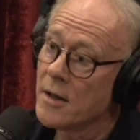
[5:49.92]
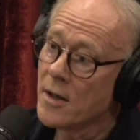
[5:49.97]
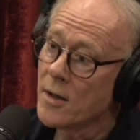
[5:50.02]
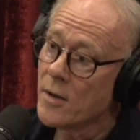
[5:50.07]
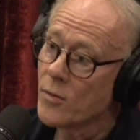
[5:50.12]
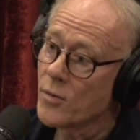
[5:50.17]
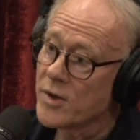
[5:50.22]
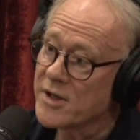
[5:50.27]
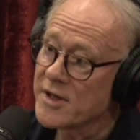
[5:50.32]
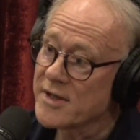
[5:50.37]

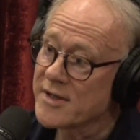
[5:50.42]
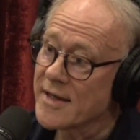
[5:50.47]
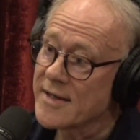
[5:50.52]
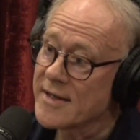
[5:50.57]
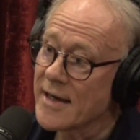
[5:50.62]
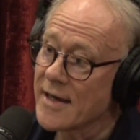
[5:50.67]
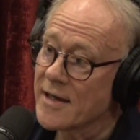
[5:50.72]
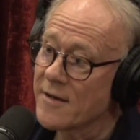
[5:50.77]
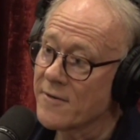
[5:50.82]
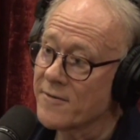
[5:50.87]
which is
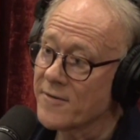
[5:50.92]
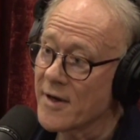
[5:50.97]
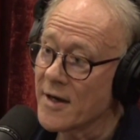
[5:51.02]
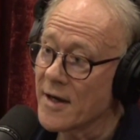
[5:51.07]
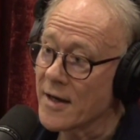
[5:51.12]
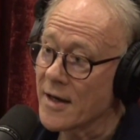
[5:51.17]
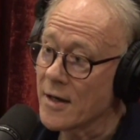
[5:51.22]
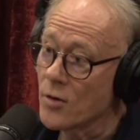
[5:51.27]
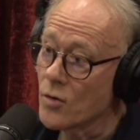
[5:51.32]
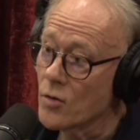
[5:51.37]

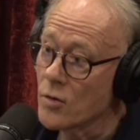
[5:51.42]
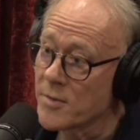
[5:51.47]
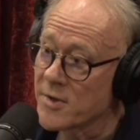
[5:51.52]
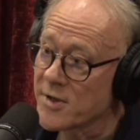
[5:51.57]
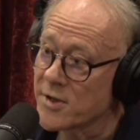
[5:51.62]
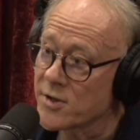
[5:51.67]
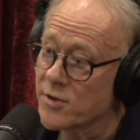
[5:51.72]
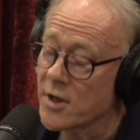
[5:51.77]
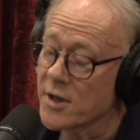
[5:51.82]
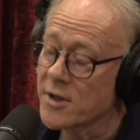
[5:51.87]
identifying enormous
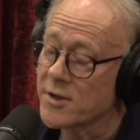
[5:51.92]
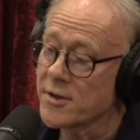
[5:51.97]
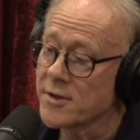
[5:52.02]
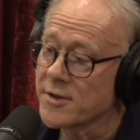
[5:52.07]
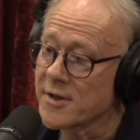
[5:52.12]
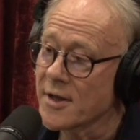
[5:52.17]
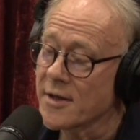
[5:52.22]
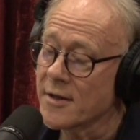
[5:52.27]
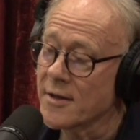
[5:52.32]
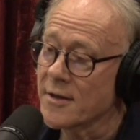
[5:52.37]

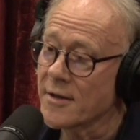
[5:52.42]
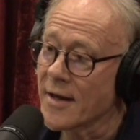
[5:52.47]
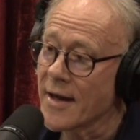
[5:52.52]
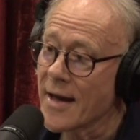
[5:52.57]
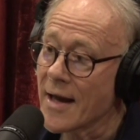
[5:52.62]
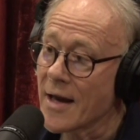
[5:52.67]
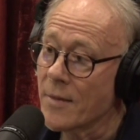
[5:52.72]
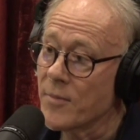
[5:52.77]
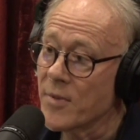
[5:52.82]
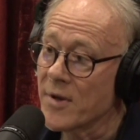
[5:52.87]
structures under the
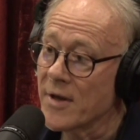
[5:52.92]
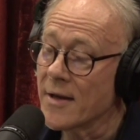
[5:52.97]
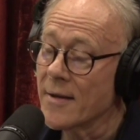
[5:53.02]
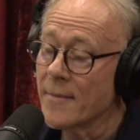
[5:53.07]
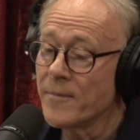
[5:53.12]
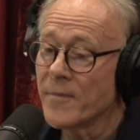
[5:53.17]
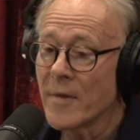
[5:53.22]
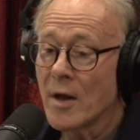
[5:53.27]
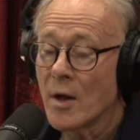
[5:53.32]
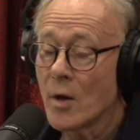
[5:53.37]
canopy.
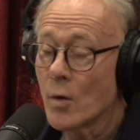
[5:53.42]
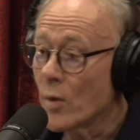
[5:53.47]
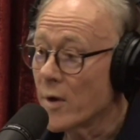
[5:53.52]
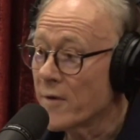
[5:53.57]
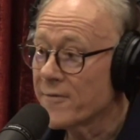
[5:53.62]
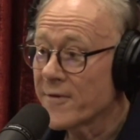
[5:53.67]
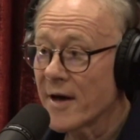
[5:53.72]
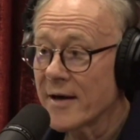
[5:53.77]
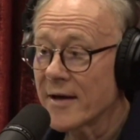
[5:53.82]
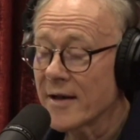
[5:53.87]
We're
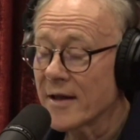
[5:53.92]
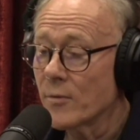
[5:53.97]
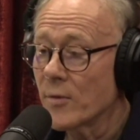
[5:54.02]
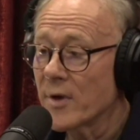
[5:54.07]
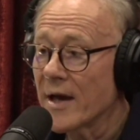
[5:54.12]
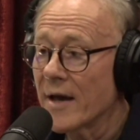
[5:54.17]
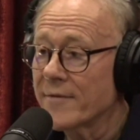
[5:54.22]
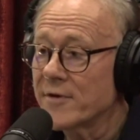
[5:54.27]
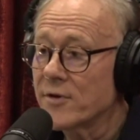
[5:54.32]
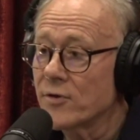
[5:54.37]
finding that
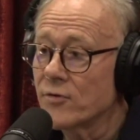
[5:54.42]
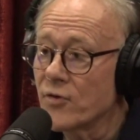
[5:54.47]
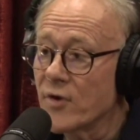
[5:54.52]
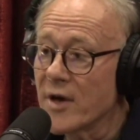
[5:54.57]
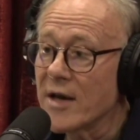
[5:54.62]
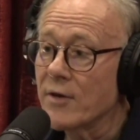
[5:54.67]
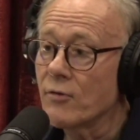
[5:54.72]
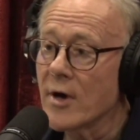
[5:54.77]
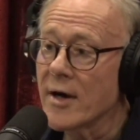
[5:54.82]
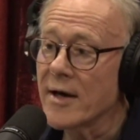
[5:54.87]
we have to
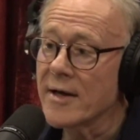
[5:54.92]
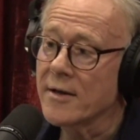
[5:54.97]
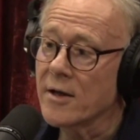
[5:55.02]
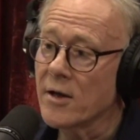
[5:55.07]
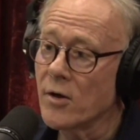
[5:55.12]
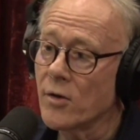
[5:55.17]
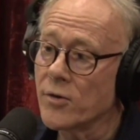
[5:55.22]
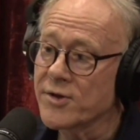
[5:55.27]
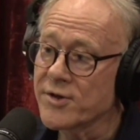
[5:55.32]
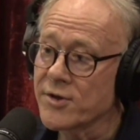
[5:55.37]
rewrite the
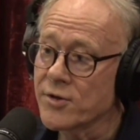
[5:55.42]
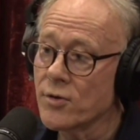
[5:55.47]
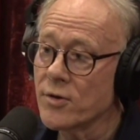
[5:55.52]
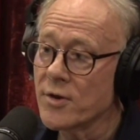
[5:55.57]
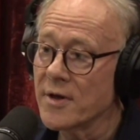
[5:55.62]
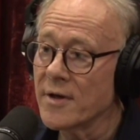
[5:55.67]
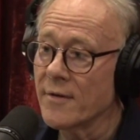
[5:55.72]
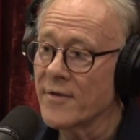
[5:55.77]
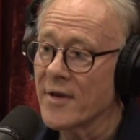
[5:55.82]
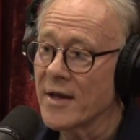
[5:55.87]
whole
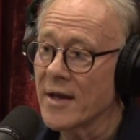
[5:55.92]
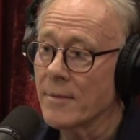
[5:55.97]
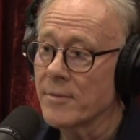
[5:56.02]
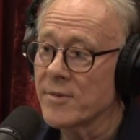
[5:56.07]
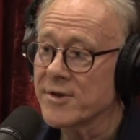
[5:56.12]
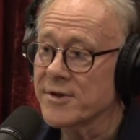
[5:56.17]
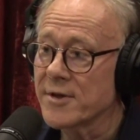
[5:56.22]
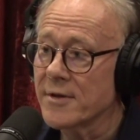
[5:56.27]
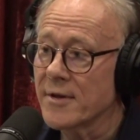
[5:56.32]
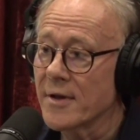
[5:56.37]
story of the
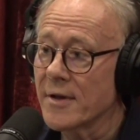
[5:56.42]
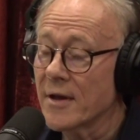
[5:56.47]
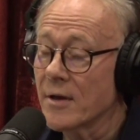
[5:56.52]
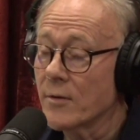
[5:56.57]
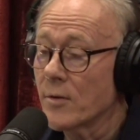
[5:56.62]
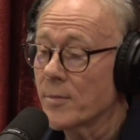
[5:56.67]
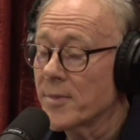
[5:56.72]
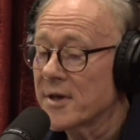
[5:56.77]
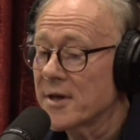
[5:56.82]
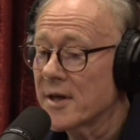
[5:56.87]
Amazon, that there
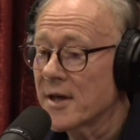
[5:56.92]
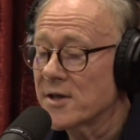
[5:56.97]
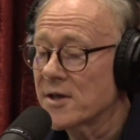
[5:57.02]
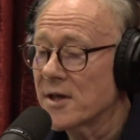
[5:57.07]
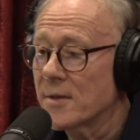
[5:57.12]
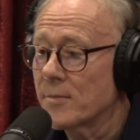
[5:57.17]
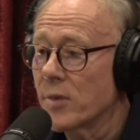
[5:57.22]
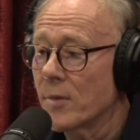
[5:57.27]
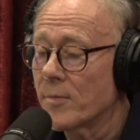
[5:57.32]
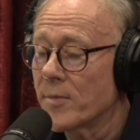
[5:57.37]
were
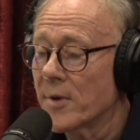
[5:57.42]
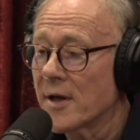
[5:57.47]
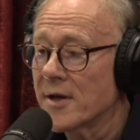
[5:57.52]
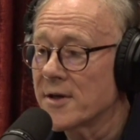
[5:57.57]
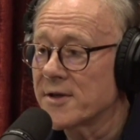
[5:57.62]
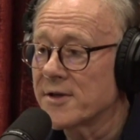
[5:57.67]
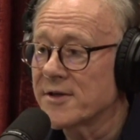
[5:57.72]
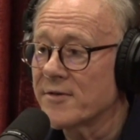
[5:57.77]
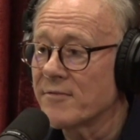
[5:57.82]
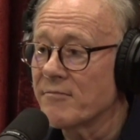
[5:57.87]
potentially
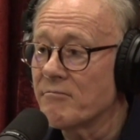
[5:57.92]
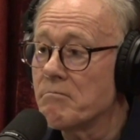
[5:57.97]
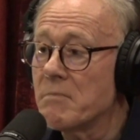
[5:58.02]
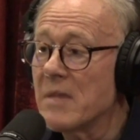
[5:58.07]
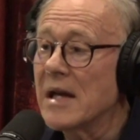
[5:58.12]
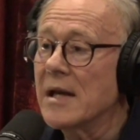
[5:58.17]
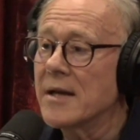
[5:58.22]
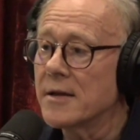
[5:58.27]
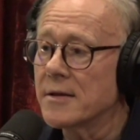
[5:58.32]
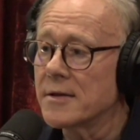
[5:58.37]
populations of
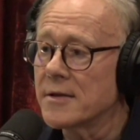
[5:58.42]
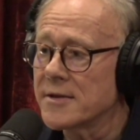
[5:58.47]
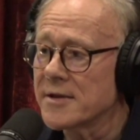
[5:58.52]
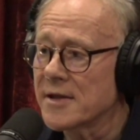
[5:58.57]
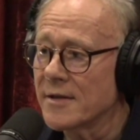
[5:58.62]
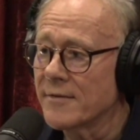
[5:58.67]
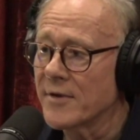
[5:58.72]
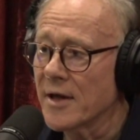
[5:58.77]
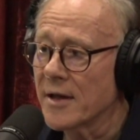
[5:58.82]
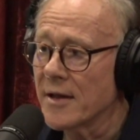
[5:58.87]
millions
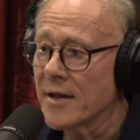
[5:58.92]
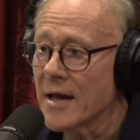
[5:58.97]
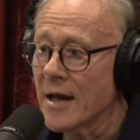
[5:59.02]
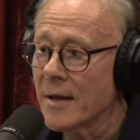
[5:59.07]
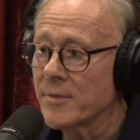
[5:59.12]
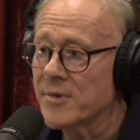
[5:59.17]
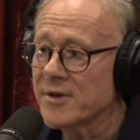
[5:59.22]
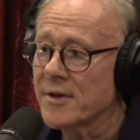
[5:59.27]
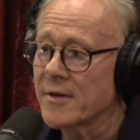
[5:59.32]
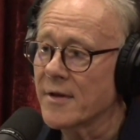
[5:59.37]
living in the
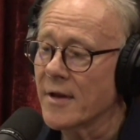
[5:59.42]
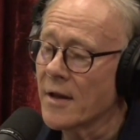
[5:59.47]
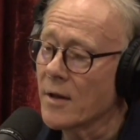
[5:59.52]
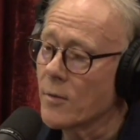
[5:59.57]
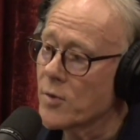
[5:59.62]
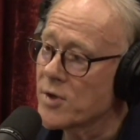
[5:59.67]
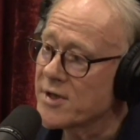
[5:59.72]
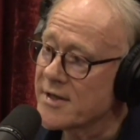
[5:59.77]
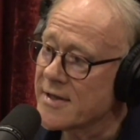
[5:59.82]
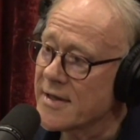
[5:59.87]
Amazon, that there
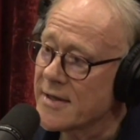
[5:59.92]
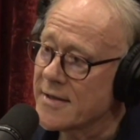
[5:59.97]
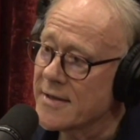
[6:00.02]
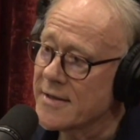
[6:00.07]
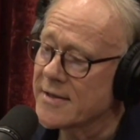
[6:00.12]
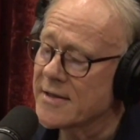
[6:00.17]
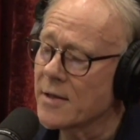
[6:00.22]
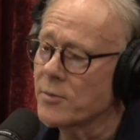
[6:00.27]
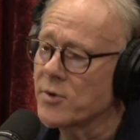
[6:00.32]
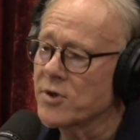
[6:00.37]
were
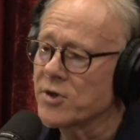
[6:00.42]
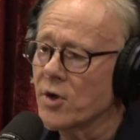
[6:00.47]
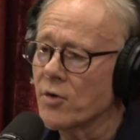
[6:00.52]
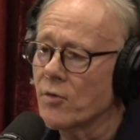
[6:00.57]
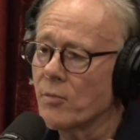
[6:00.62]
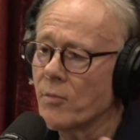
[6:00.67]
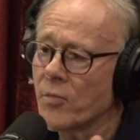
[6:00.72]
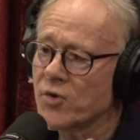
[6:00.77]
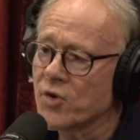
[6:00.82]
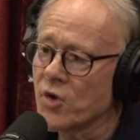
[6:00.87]
cities, they were
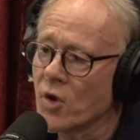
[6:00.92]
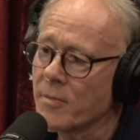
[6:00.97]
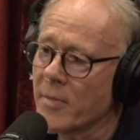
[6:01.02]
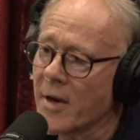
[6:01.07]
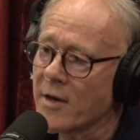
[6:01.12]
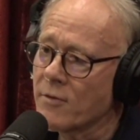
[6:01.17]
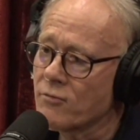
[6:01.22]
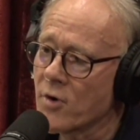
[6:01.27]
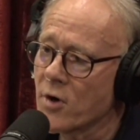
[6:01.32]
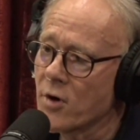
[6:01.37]
joined
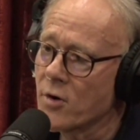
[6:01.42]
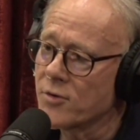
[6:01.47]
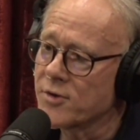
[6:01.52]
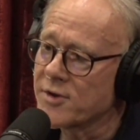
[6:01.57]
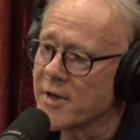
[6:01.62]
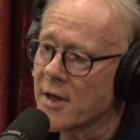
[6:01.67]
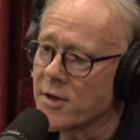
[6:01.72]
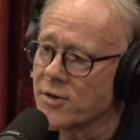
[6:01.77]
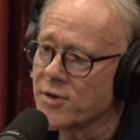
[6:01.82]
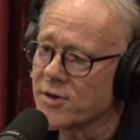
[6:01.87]
by
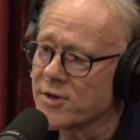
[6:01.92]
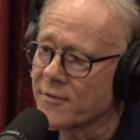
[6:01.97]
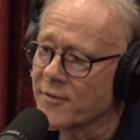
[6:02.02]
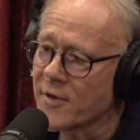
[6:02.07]
roads hundreds of